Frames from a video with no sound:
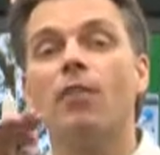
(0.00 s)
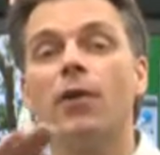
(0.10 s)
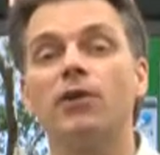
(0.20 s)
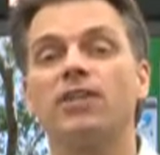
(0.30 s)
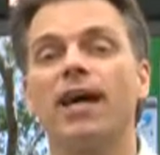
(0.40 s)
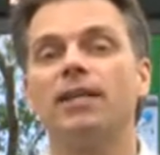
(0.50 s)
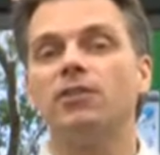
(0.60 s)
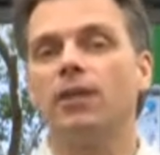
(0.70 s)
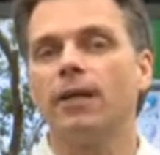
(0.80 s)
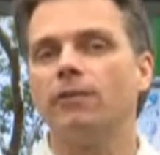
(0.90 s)
there's a
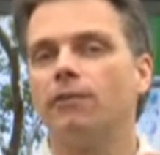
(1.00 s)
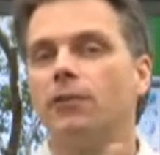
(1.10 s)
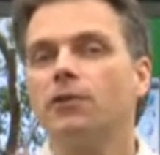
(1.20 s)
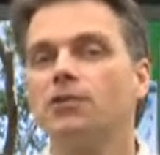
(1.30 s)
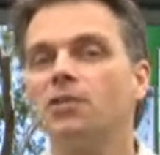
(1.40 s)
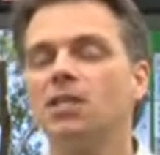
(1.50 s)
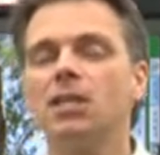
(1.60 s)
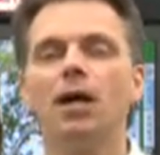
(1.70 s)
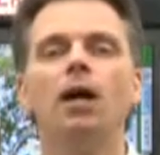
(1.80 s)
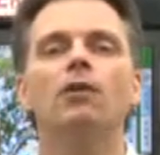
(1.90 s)

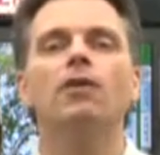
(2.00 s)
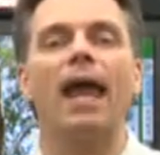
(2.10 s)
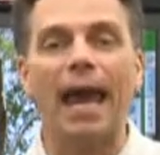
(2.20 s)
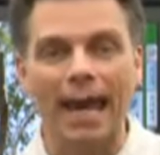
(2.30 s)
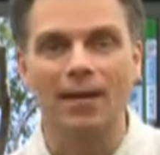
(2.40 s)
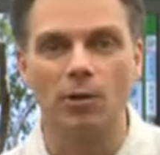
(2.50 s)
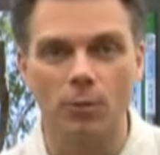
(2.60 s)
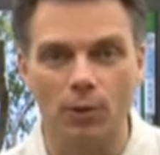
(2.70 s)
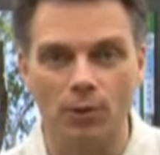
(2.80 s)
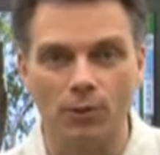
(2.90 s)
diversity of
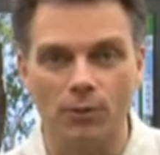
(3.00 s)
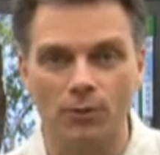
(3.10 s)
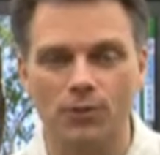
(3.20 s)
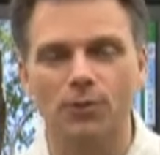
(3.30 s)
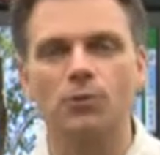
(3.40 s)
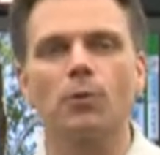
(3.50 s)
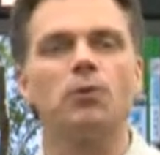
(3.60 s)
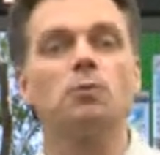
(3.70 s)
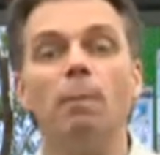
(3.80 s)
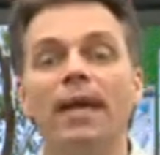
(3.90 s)
animals. So
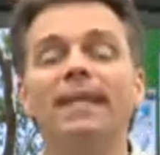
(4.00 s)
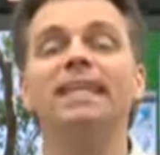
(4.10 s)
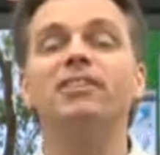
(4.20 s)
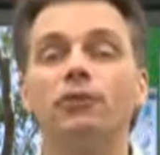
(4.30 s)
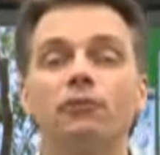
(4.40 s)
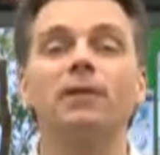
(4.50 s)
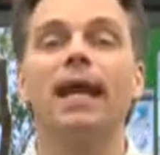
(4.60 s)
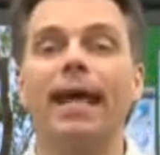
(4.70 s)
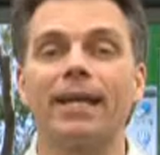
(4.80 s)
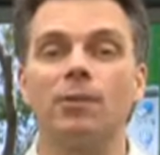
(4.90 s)
there's many different
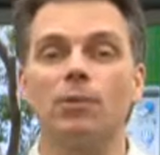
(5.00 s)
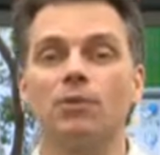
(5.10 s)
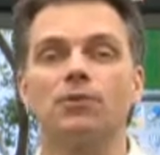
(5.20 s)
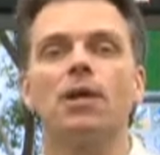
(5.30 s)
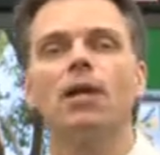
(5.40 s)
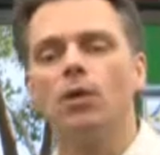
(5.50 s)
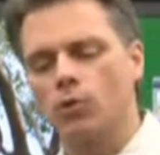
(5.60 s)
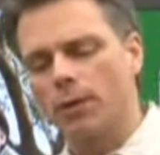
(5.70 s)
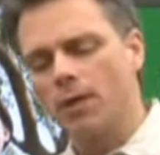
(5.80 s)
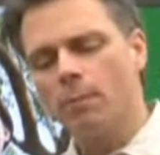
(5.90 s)
animals.
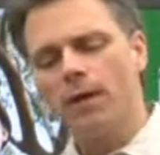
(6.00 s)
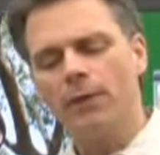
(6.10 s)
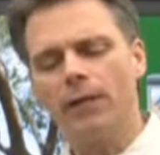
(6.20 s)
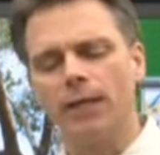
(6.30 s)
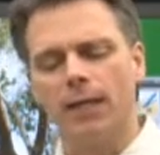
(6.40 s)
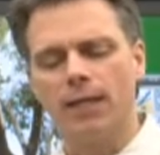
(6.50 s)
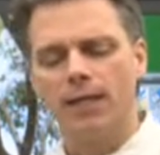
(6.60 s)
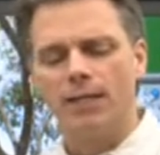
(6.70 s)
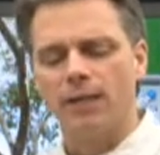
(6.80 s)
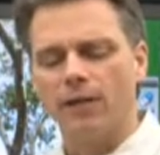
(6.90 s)
So in America,
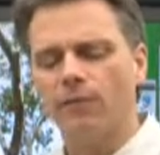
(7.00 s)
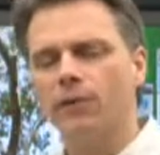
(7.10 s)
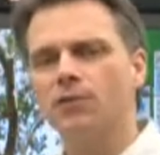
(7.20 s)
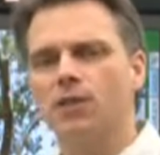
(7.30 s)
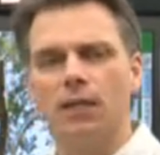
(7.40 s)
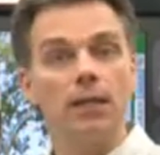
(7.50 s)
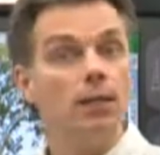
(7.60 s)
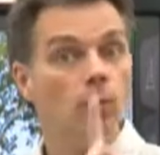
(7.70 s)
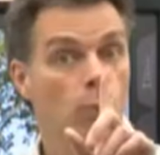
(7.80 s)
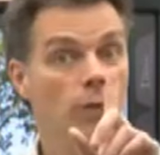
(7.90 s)

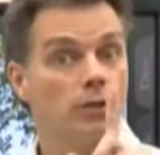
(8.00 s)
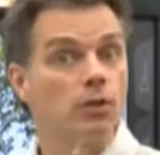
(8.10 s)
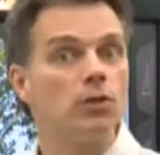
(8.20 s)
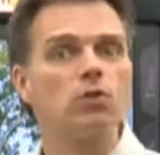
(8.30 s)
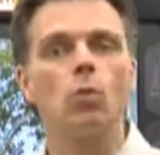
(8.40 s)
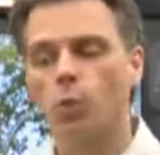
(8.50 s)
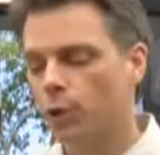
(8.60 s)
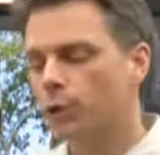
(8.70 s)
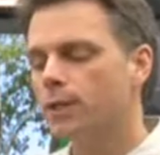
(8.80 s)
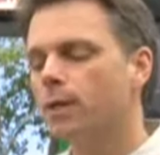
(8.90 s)
diversity, which is
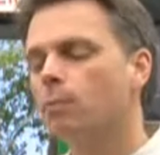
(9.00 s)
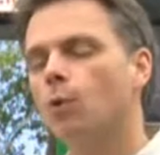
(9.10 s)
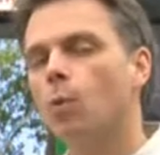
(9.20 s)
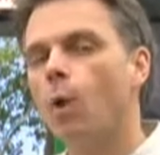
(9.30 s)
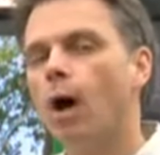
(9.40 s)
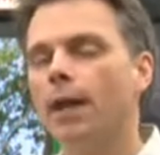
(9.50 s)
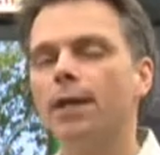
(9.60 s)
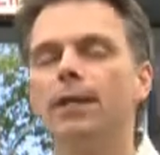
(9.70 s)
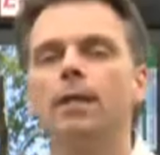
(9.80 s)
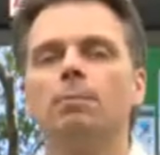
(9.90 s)
word number
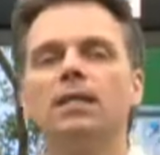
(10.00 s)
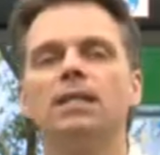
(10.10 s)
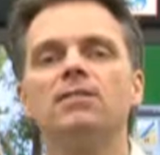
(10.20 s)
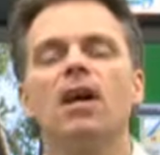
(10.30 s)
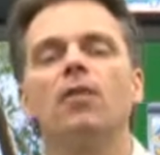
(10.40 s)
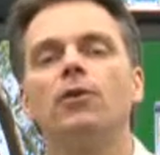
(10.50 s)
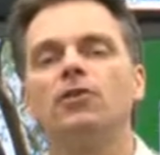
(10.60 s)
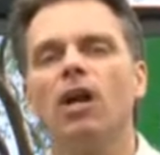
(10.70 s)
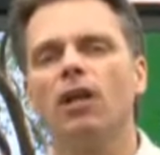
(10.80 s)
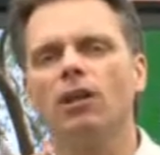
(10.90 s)
1, means
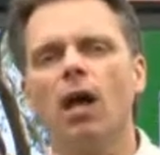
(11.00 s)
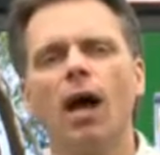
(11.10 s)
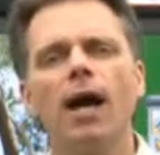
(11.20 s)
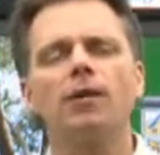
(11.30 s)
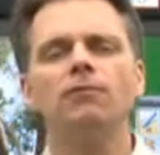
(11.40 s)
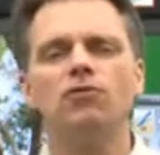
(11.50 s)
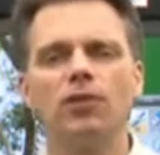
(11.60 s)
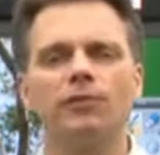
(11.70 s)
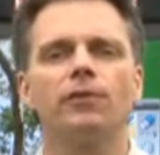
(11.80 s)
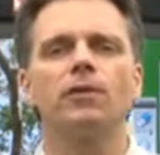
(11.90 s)
there's a lot of
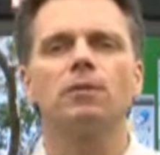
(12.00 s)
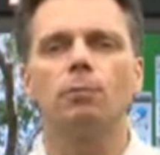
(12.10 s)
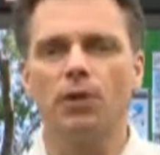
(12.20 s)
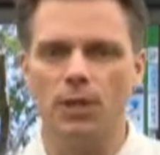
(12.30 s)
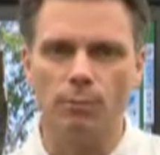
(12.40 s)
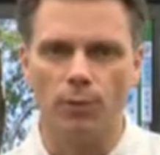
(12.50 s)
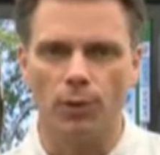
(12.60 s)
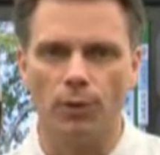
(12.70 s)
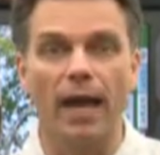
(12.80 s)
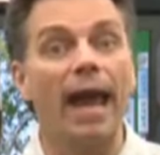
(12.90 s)
different
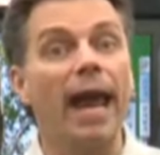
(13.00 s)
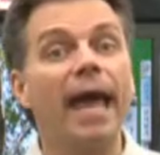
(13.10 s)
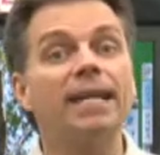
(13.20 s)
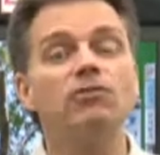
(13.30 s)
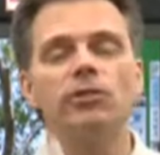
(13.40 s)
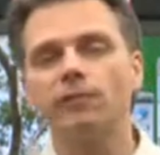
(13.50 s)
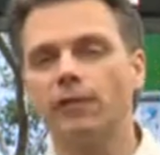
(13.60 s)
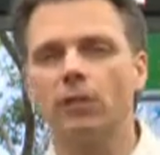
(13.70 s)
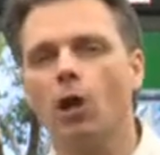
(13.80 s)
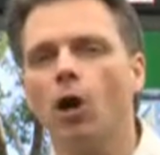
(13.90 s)
people and
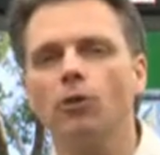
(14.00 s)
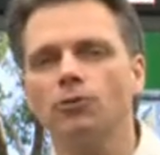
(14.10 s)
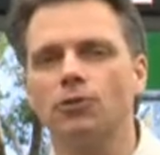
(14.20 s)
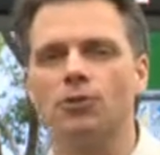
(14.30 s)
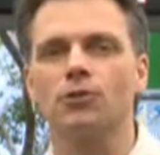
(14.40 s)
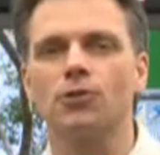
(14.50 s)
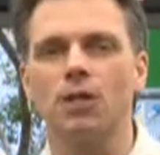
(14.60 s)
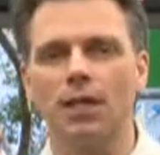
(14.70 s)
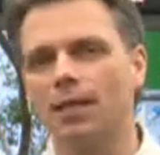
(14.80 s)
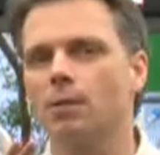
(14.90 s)
different cultures
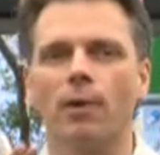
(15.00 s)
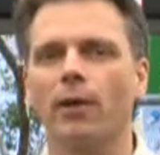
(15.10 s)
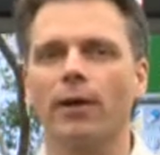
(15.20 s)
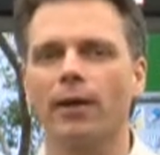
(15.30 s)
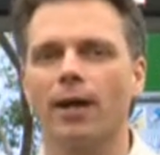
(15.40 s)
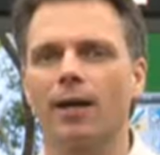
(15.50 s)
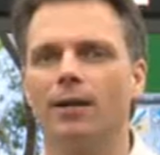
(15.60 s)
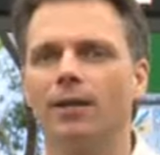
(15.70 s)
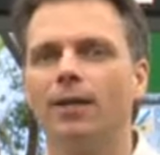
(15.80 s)
in America.